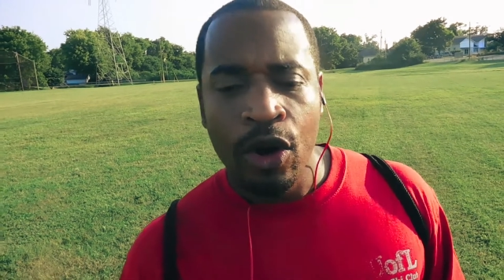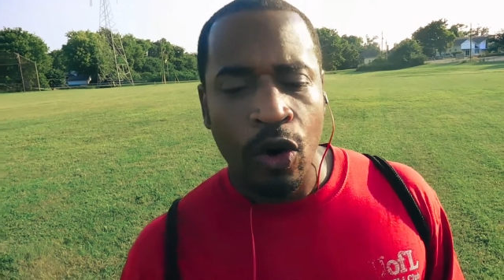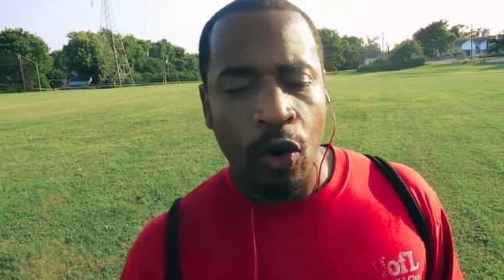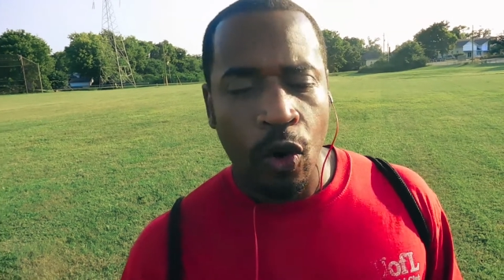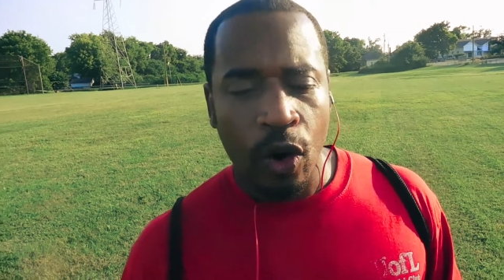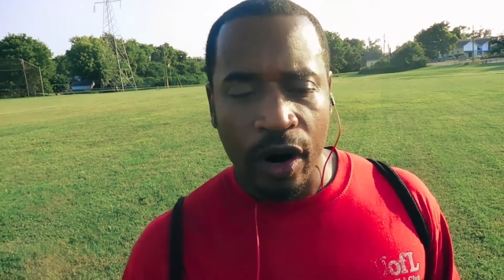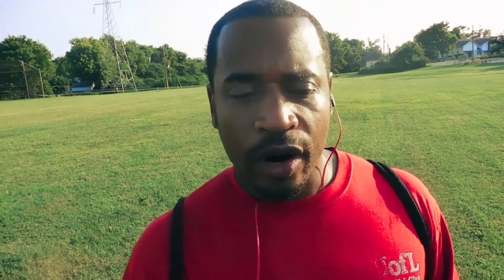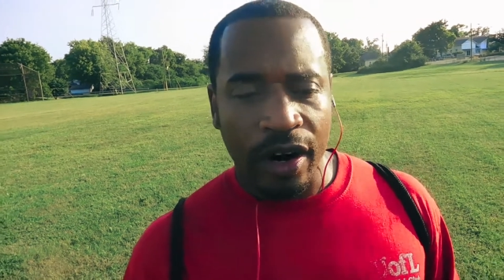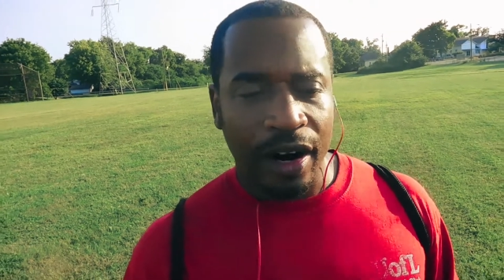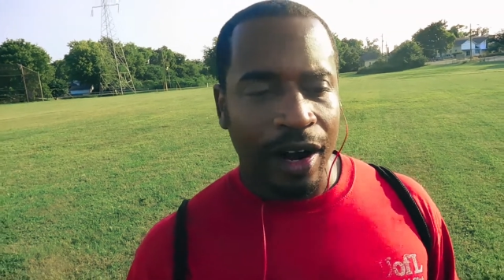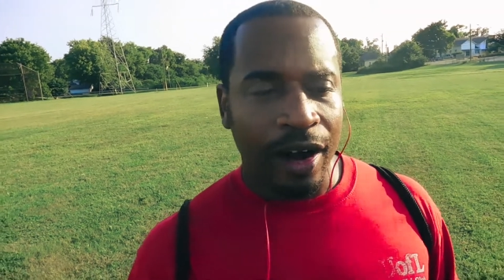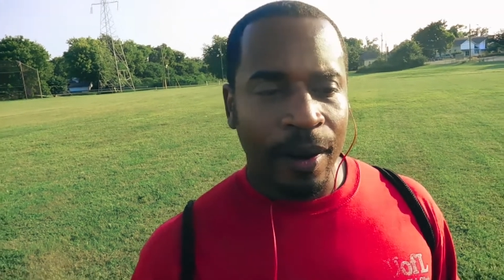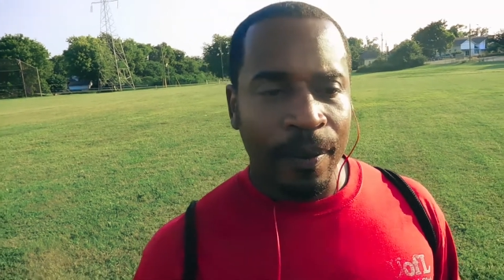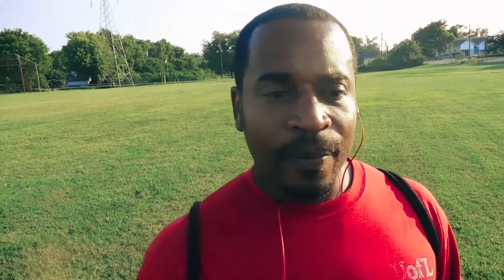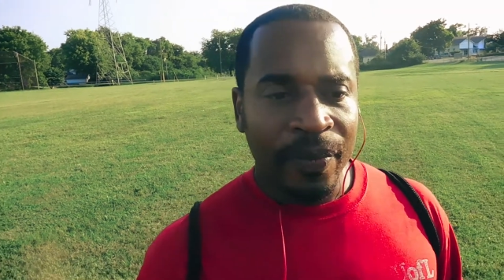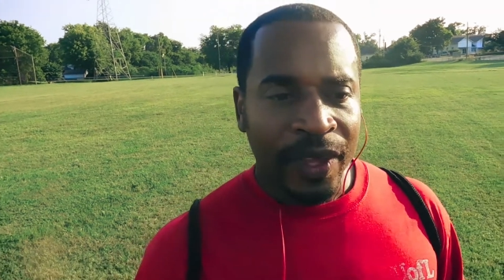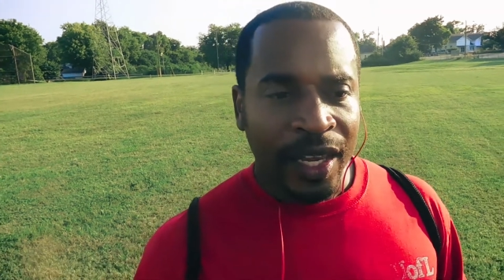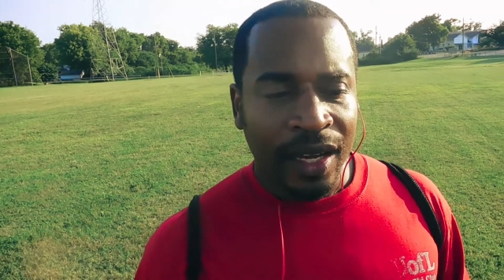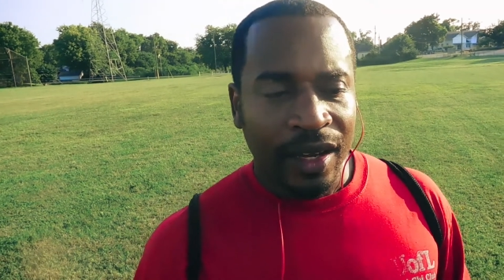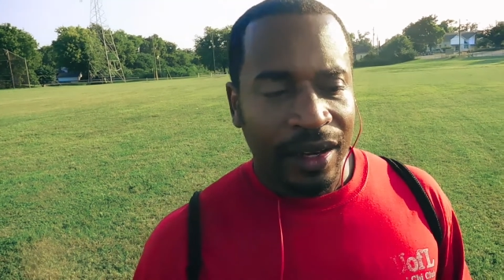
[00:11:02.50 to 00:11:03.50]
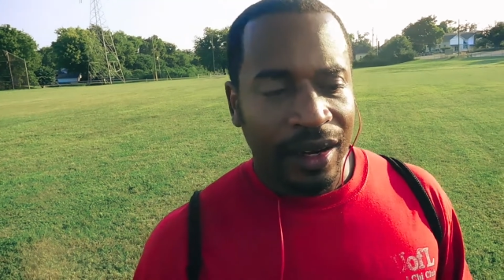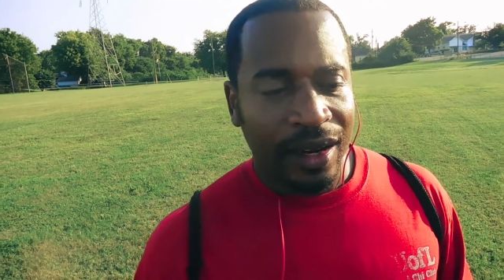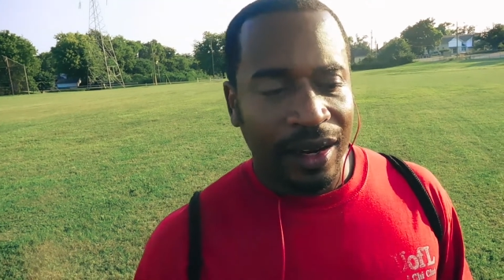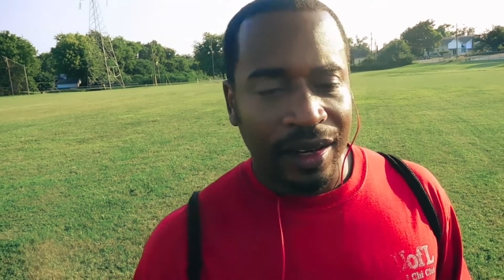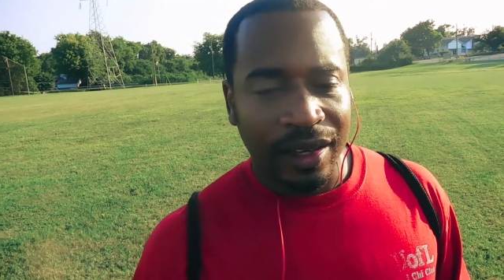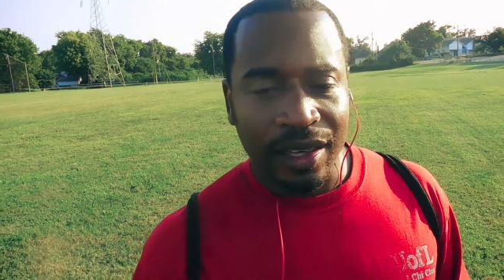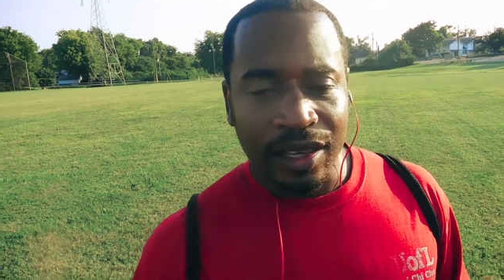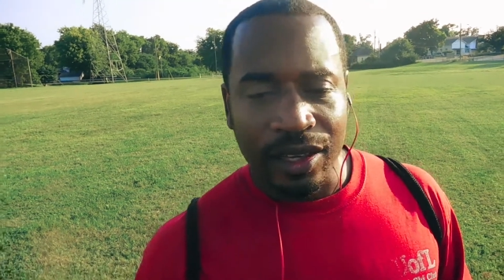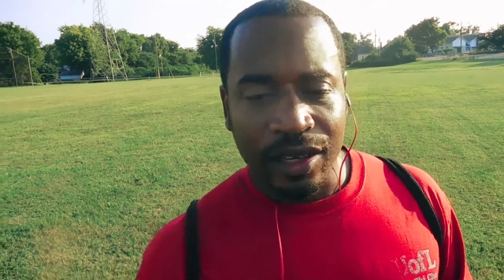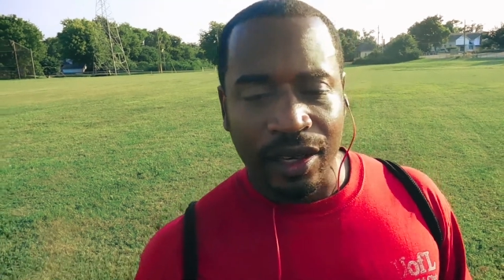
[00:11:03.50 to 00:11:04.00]
or
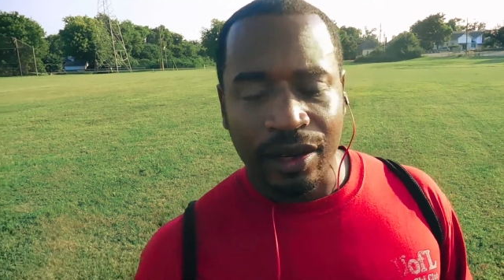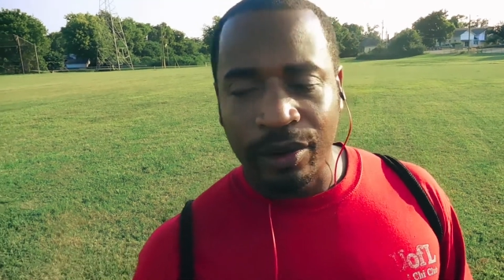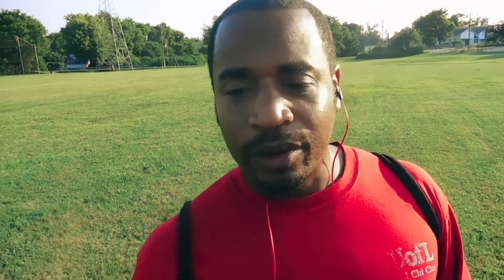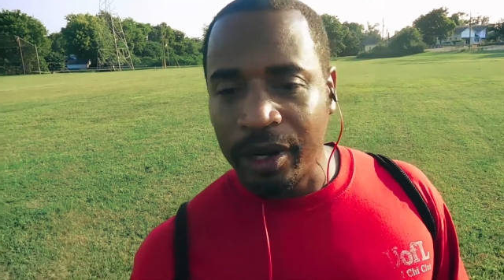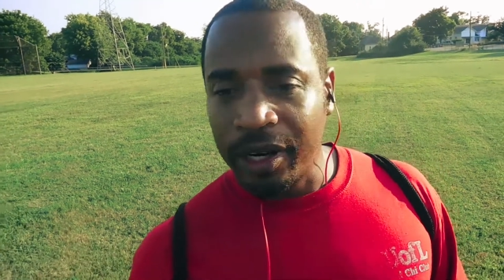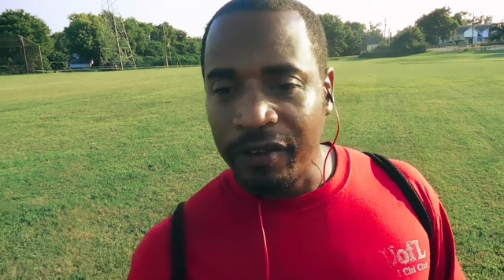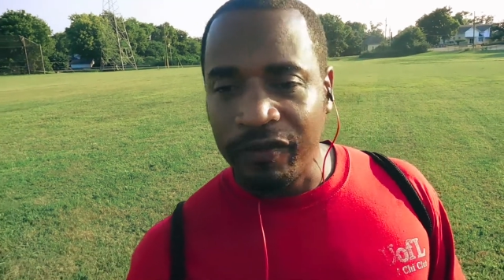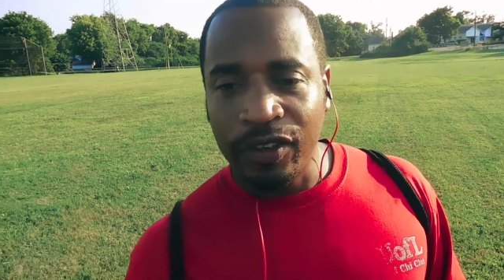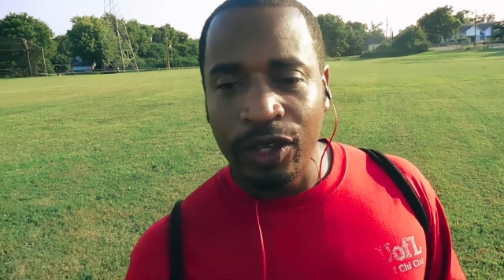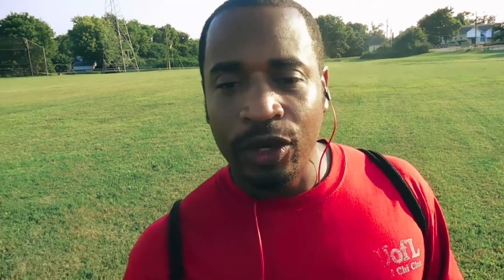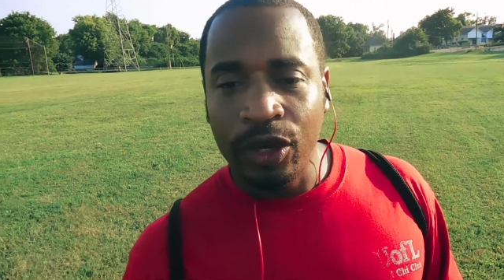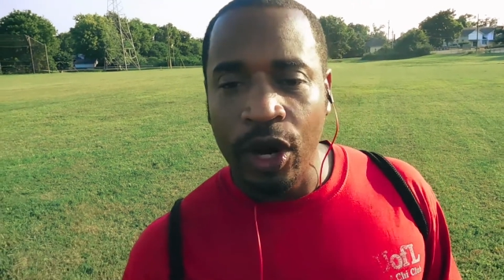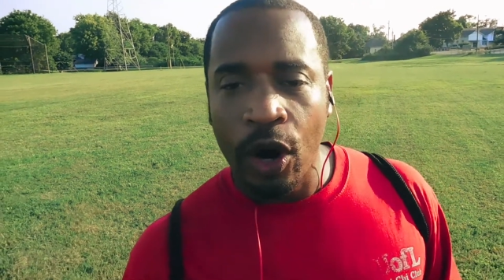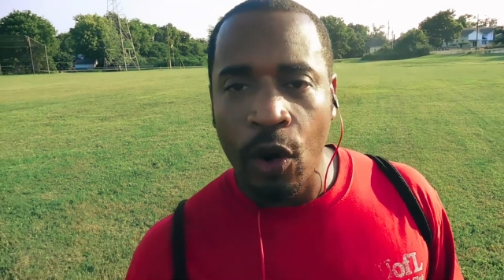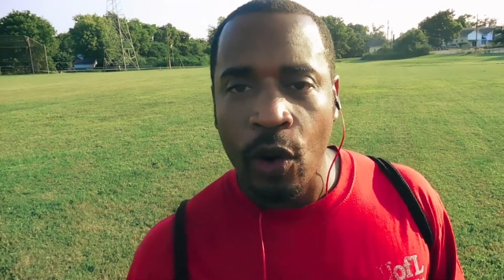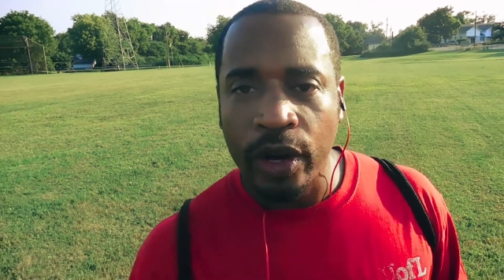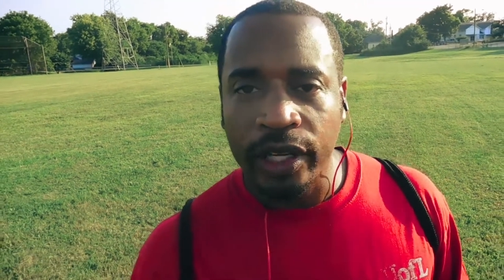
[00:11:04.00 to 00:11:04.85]
if you go